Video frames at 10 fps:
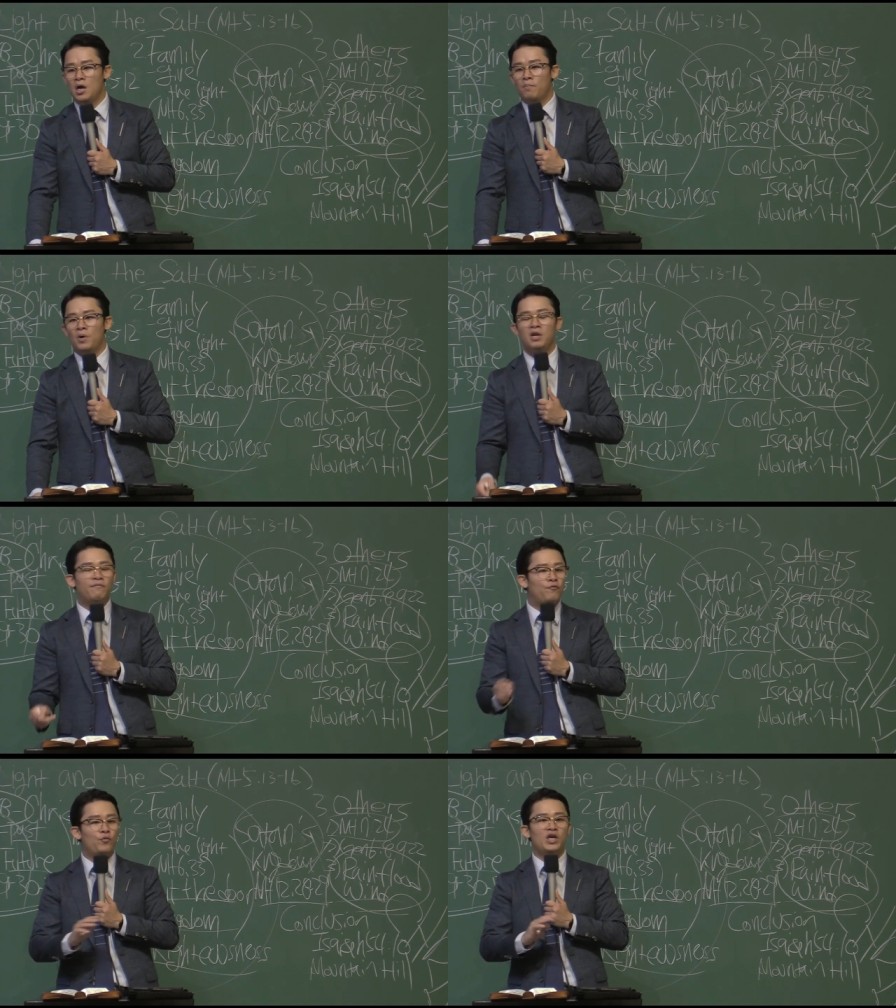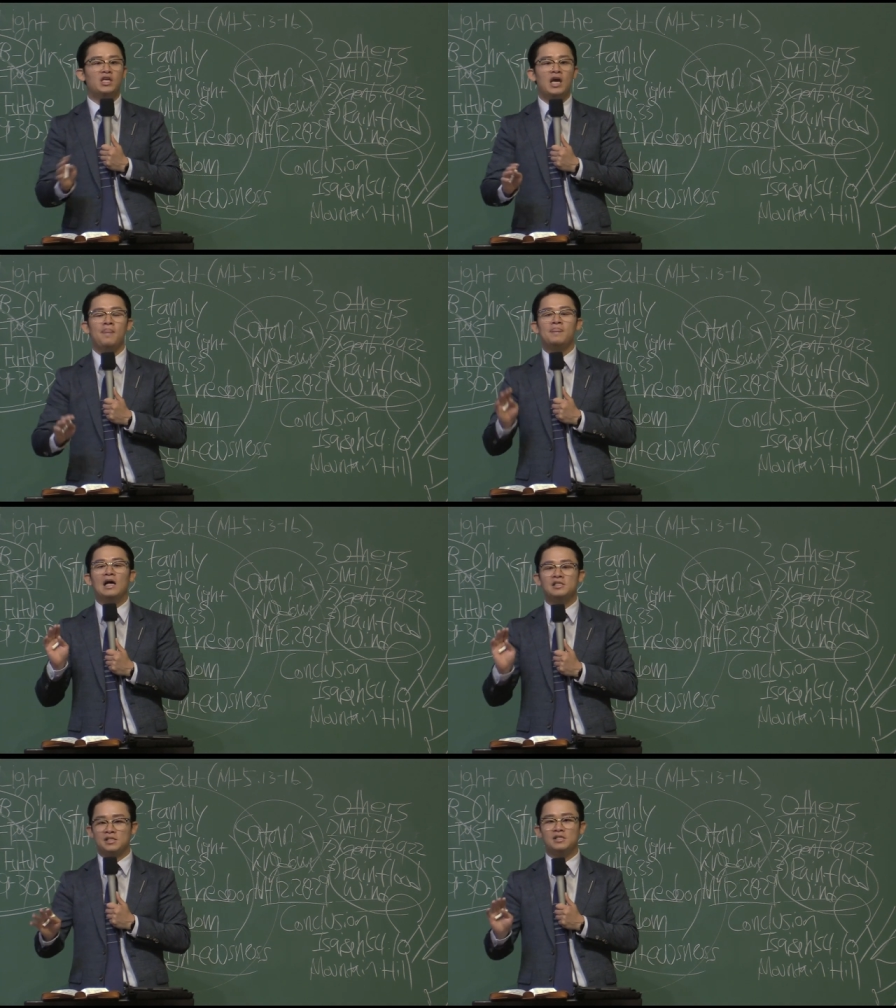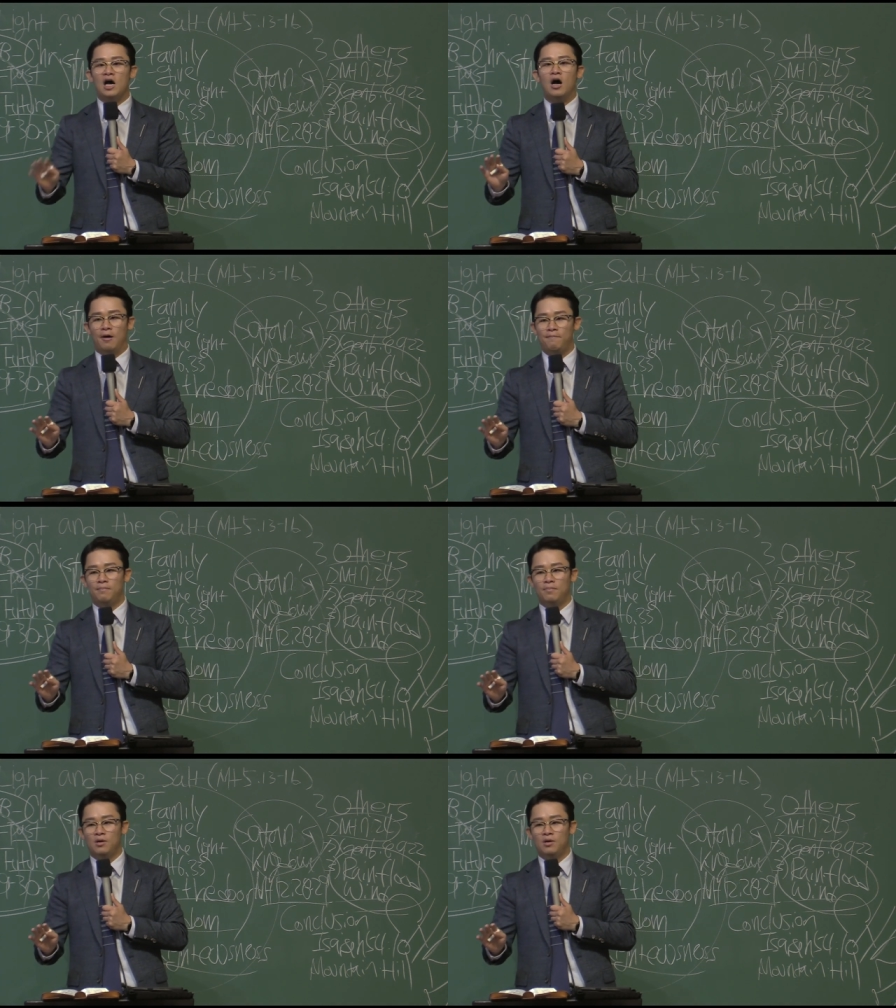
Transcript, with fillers: But if we cannot stop,